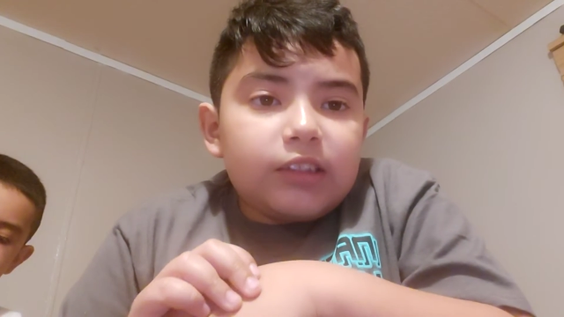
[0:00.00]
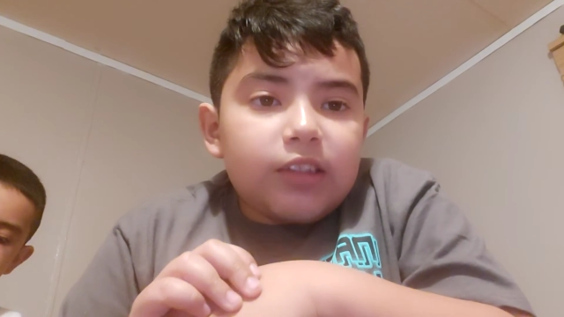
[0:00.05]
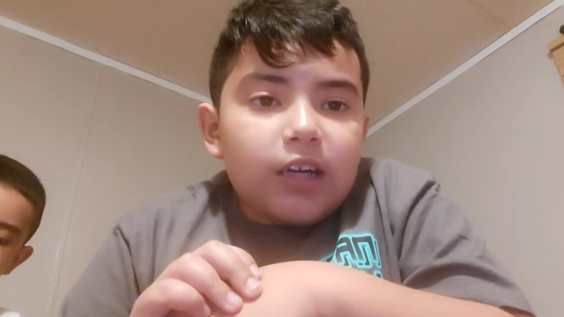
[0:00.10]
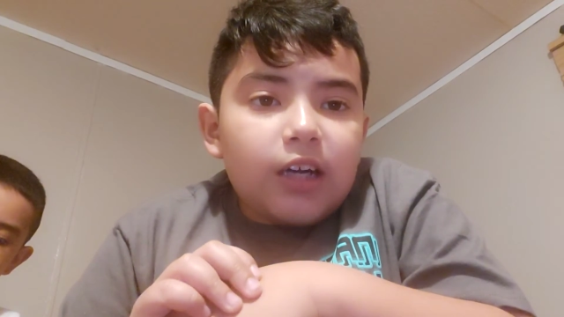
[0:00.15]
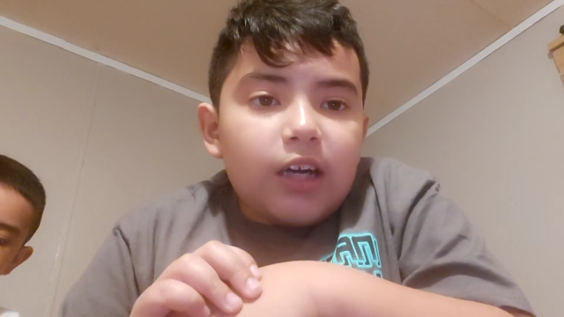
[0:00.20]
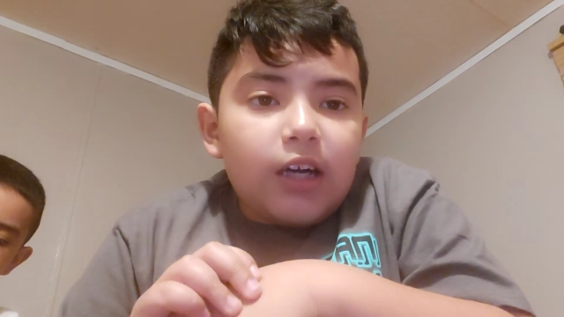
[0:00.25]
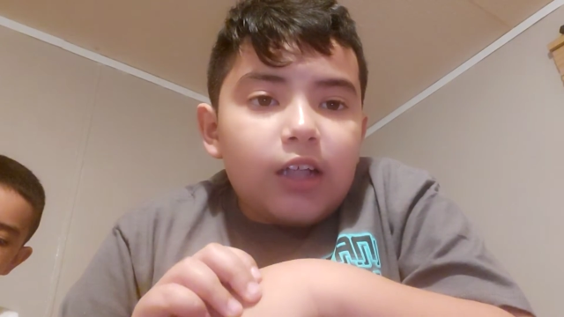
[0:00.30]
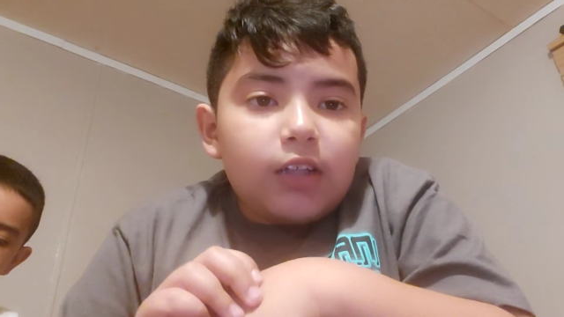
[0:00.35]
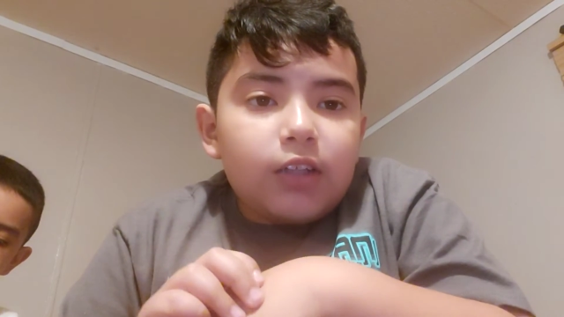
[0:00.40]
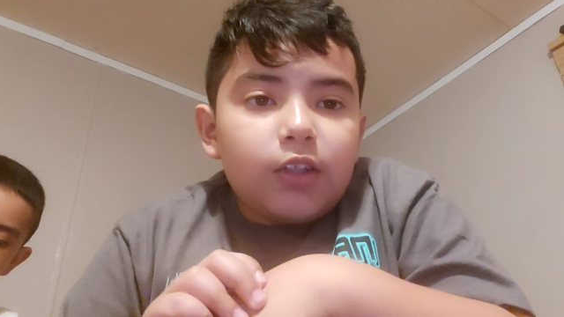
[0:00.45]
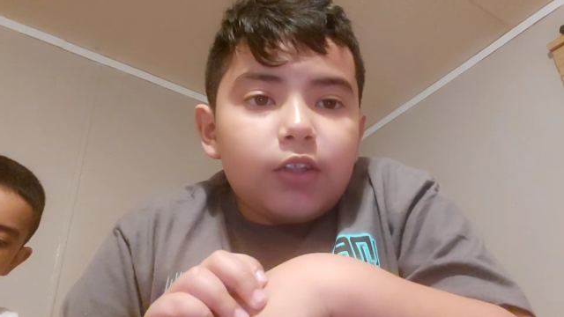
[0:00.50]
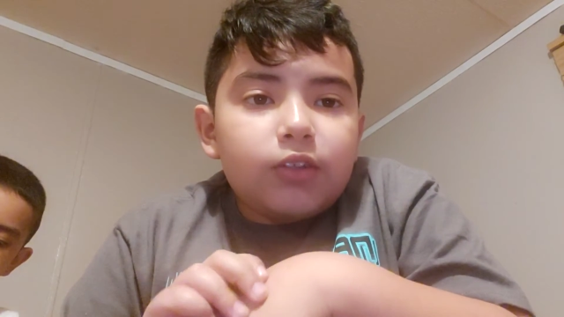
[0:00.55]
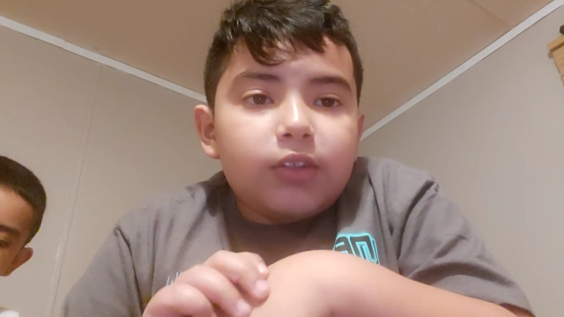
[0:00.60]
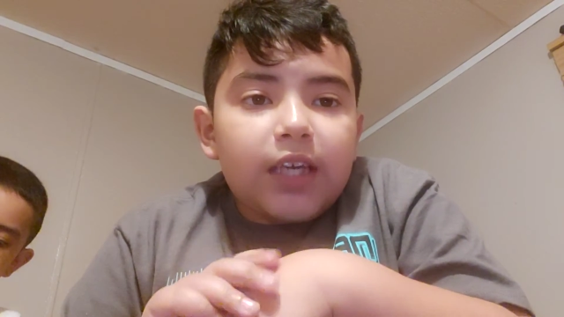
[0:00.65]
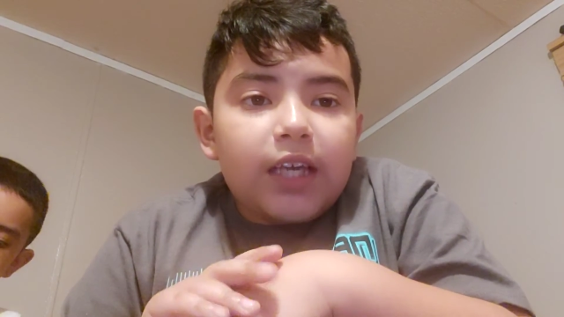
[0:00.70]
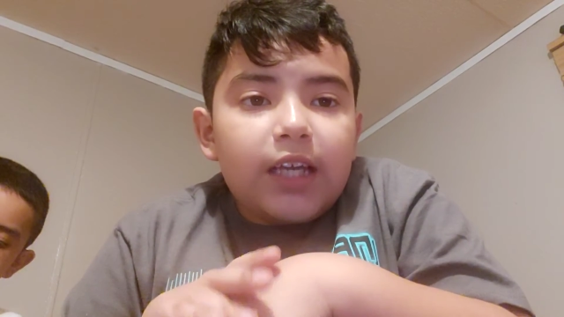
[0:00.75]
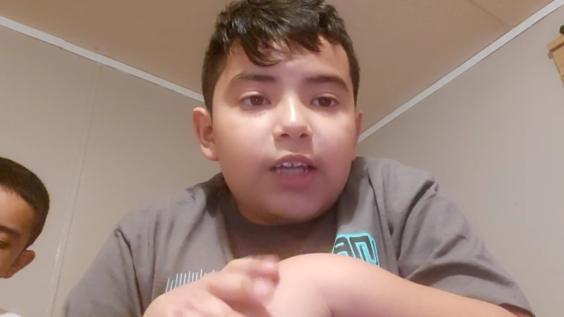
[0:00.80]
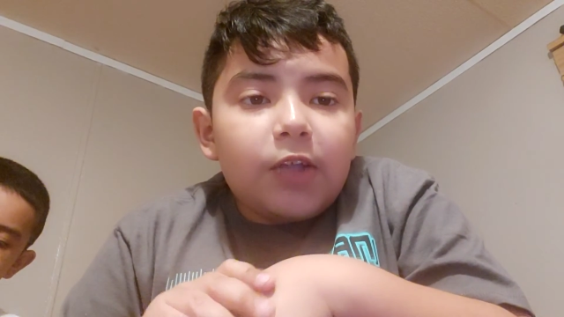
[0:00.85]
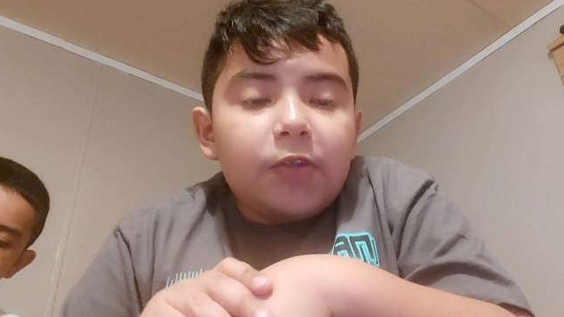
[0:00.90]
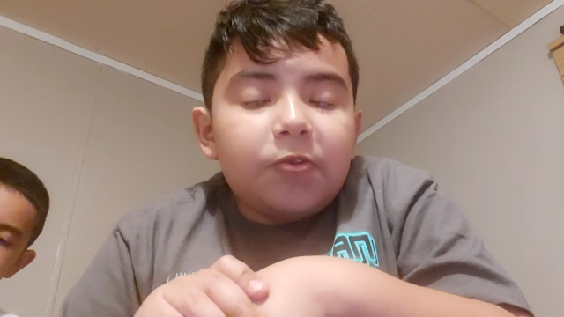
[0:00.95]
called
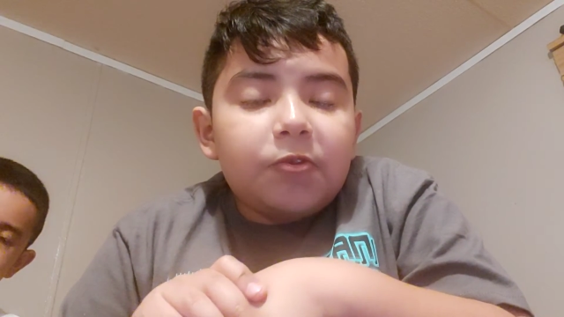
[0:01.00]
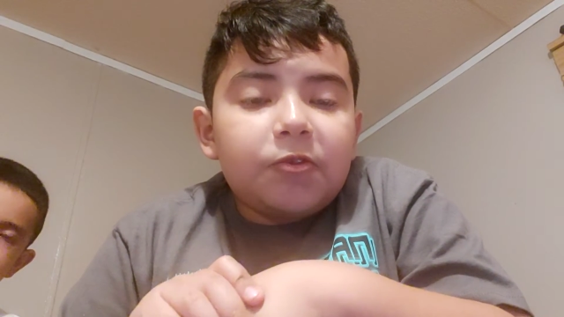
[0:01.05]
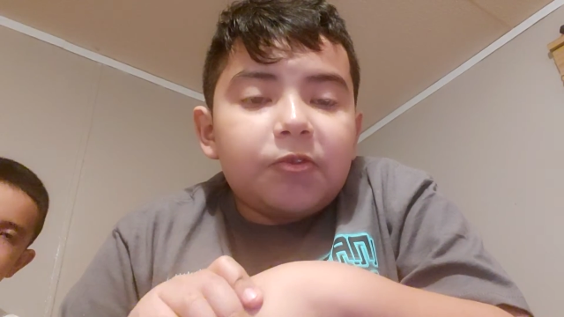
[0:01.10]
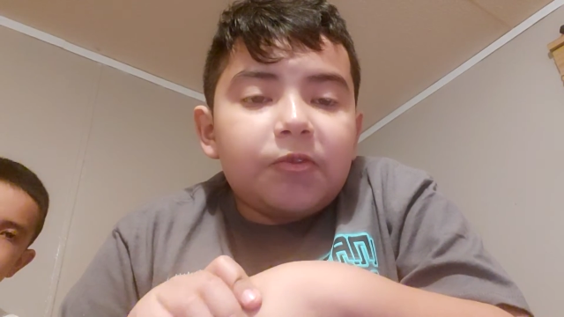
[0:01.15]
Jose Loves